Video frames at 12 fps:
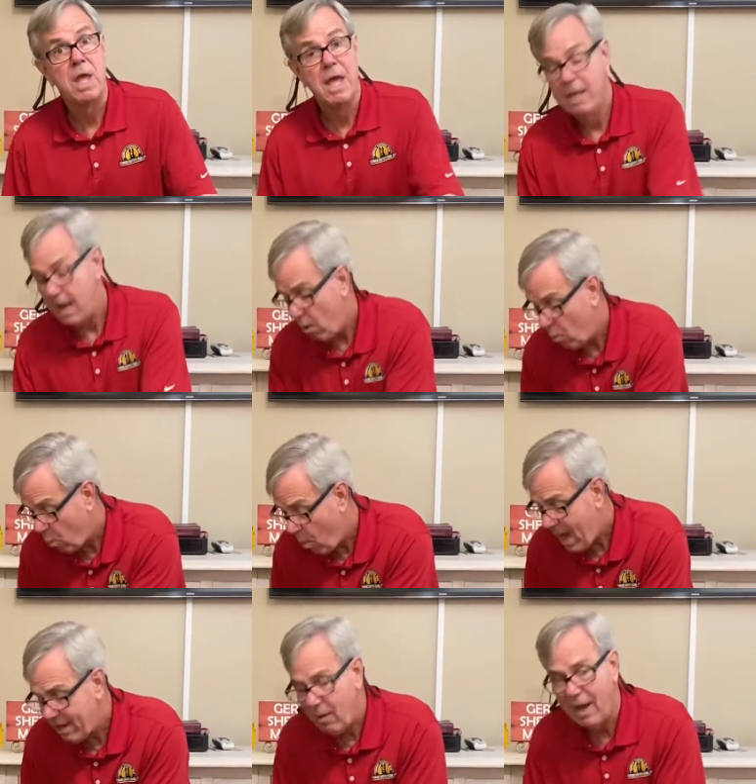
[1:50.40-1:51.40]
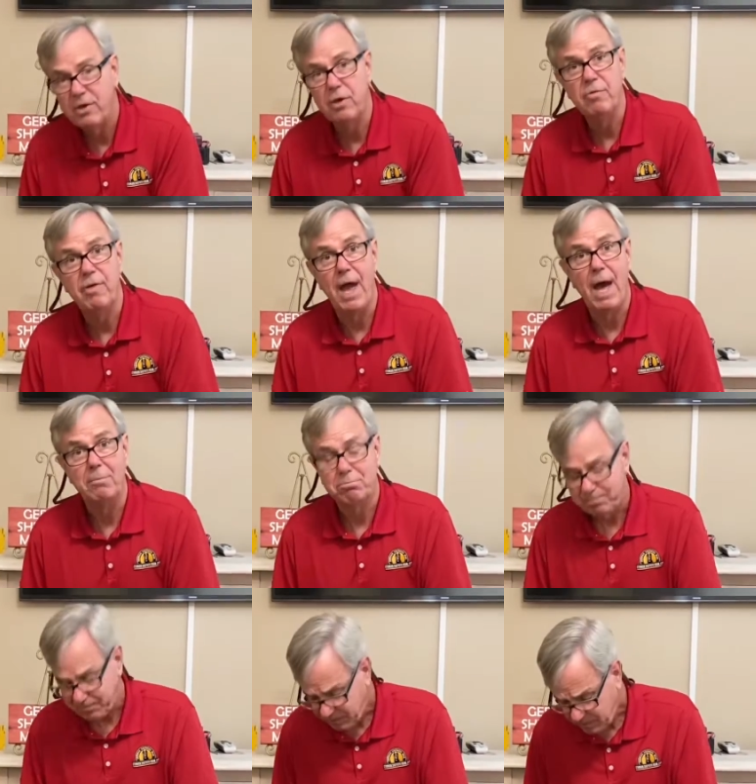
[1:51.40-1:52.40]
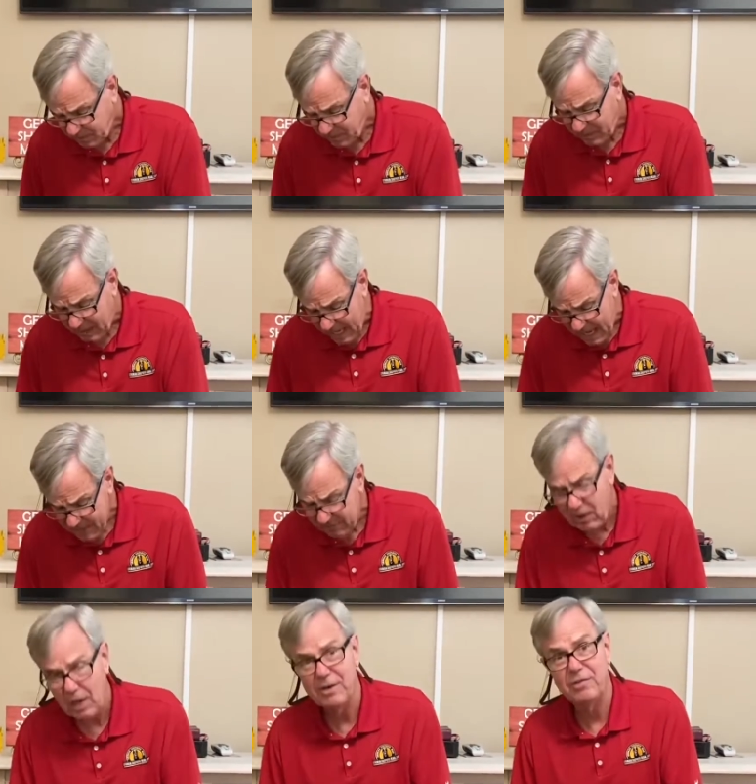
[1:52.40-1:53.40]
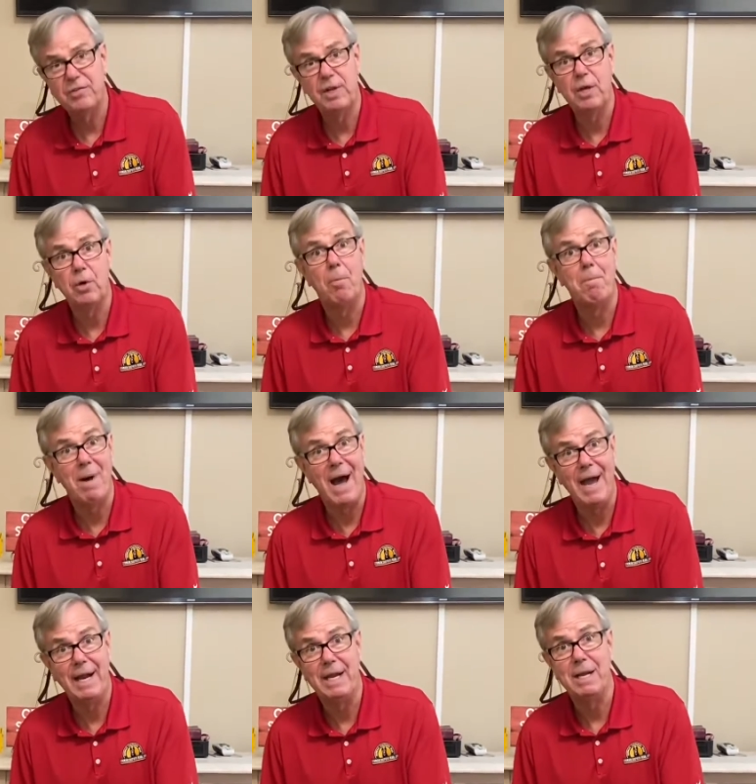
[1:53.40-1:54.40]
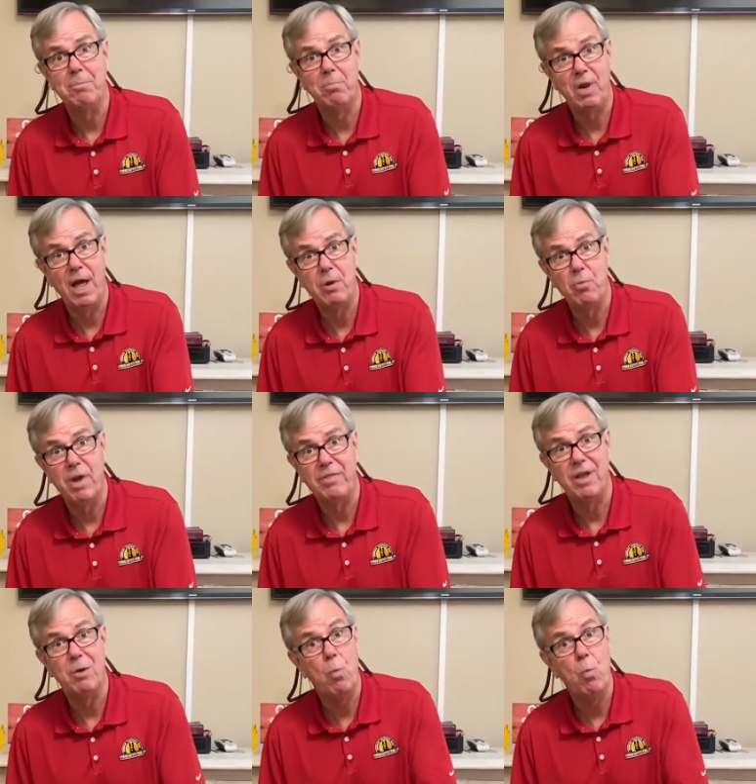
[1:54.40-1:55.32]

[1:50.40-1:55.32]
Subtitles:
Now, why do I do that? He's gonna still bite it and play with it,